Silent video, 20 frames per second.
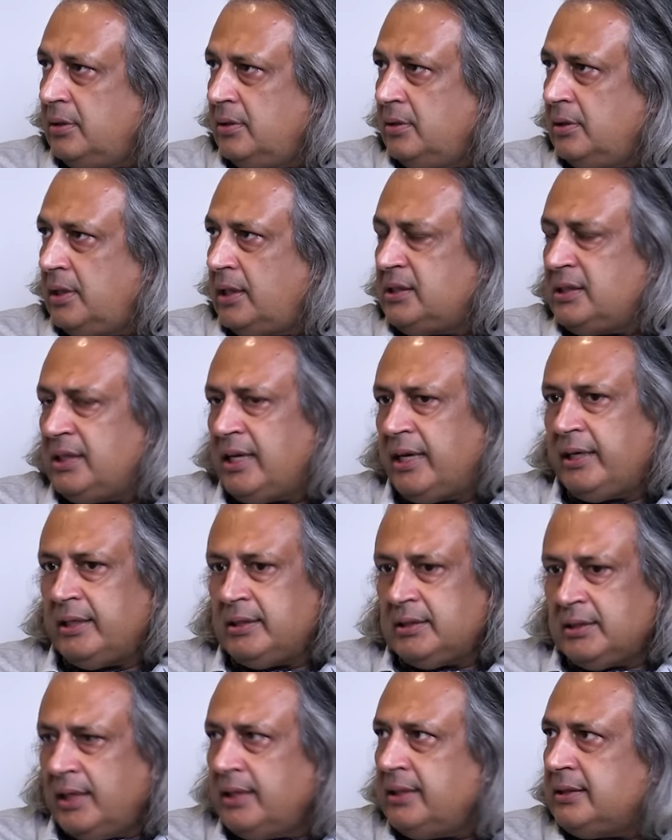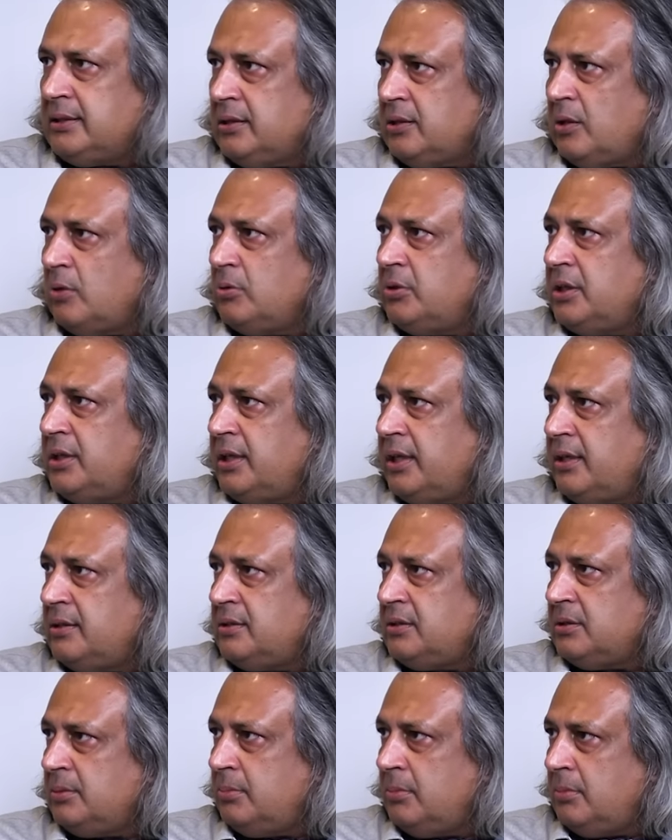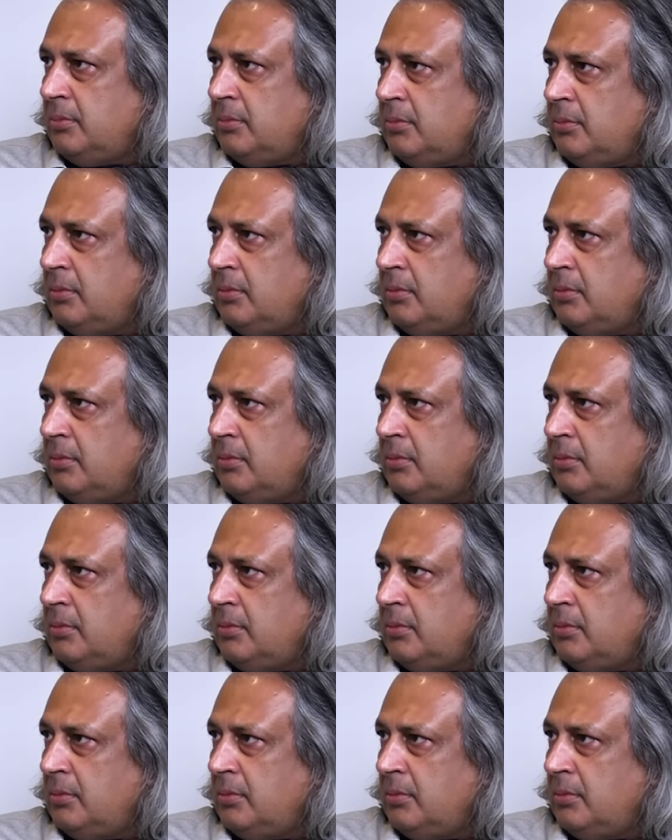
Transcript: Yes, as like I said, as a counter-terrorism